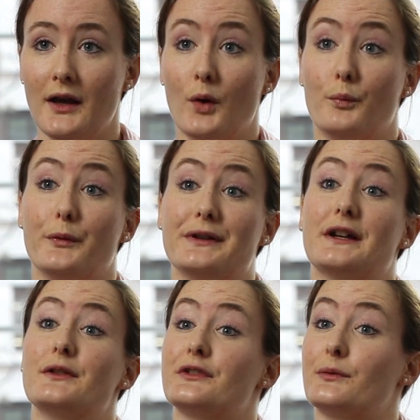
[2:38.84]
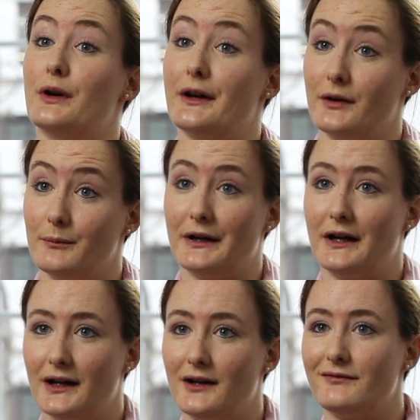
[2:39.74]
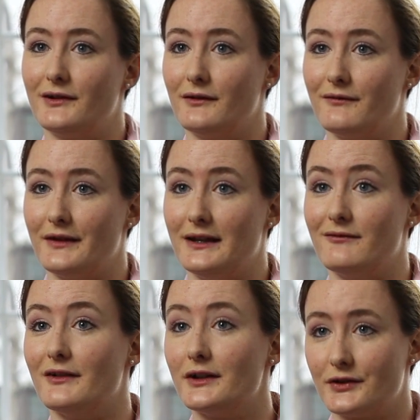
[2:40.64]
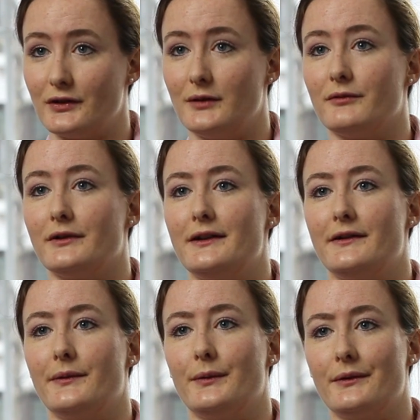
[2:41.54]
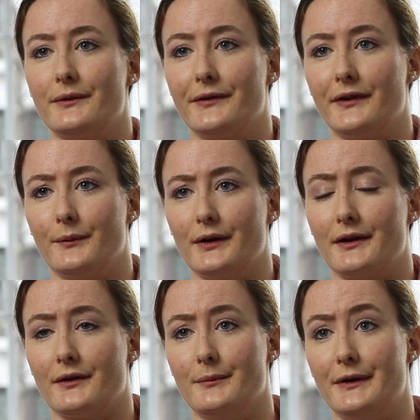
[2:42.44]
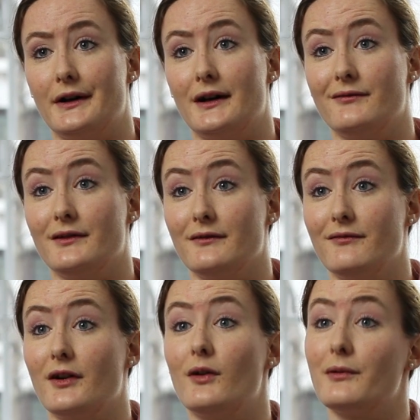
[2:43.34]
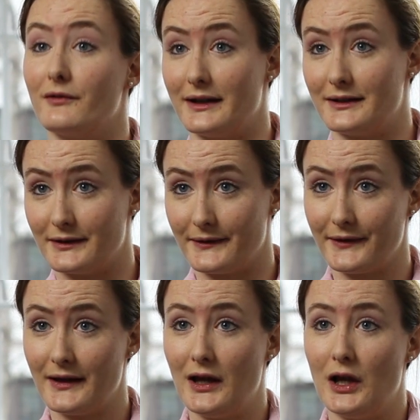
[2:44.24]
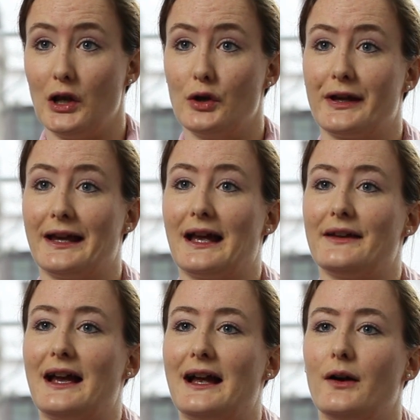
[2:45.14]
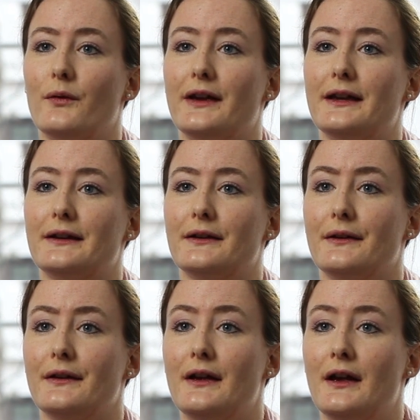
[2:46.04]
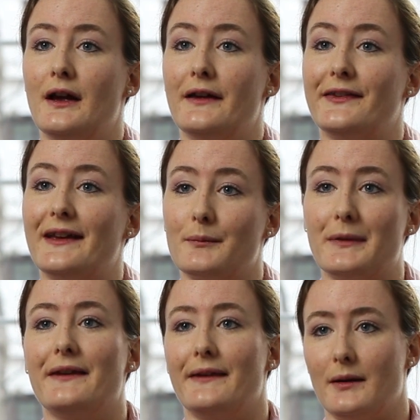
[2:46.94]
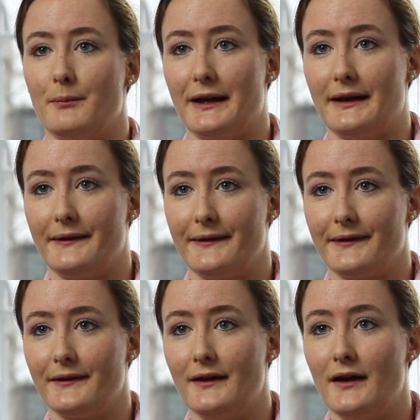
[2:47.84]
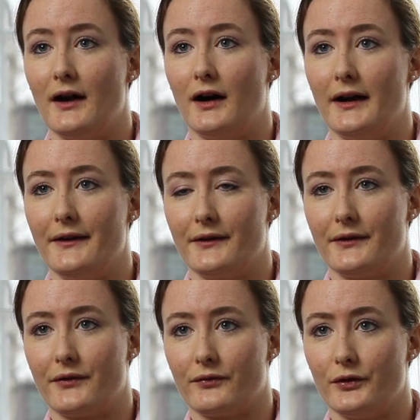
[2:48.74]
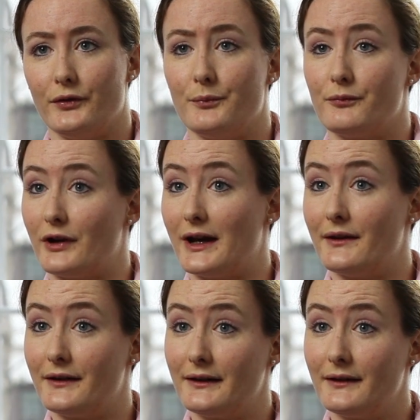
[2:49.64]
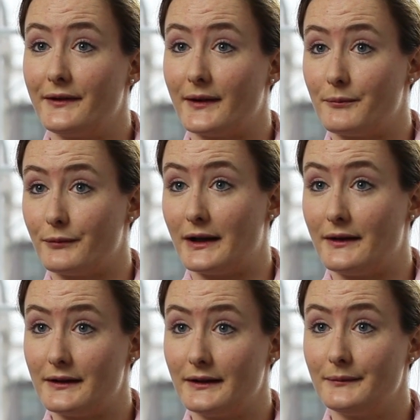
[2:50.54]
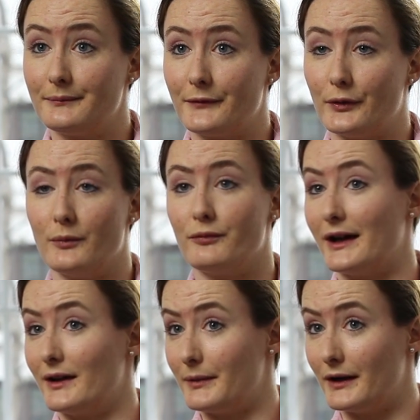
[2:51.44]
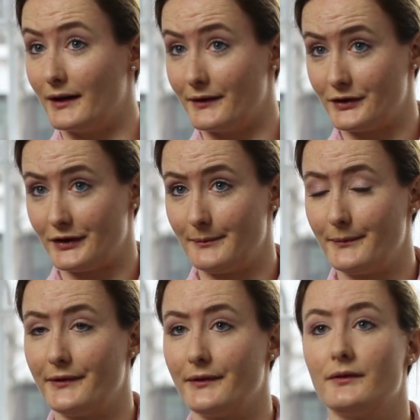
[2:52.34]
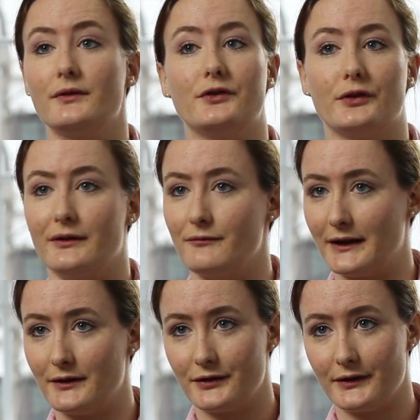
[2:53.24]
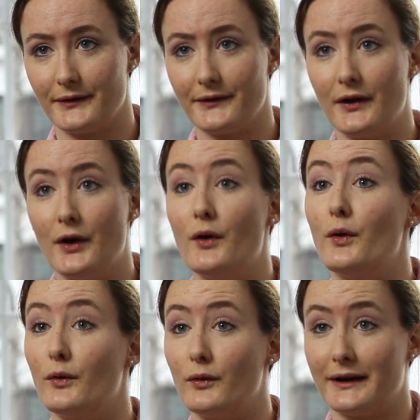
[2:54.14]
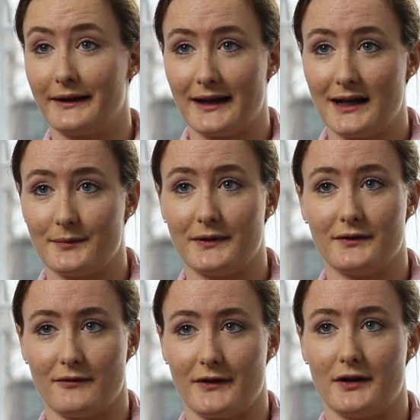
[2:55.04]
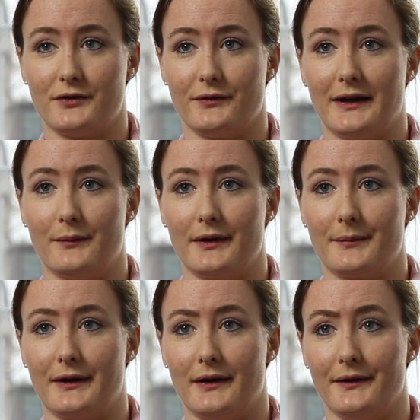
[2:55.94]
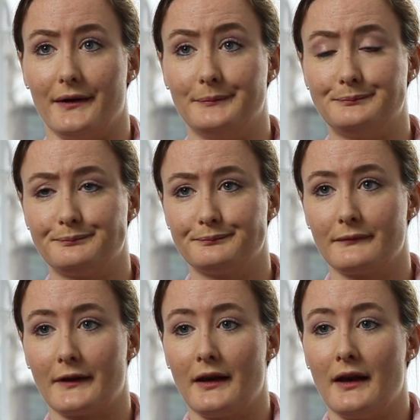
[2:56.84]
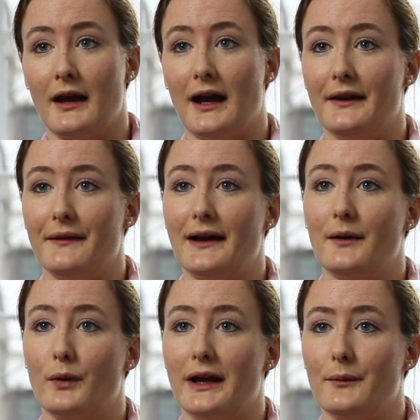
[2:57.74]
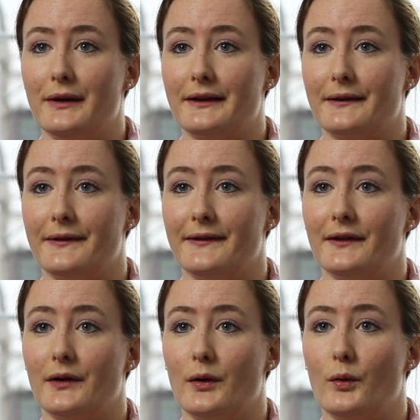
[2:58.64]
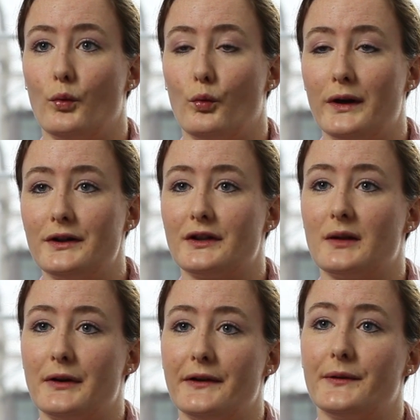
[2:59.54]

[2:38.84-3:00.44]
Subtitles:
But we don't just work on behalf of the virtual operators, we also work on behalf of operators, looking at how they can segment their base, either through branding, sub-branding, or brand partnerships, joint ventures, or engagement of a virtual network partner. And in that way we consider which are the most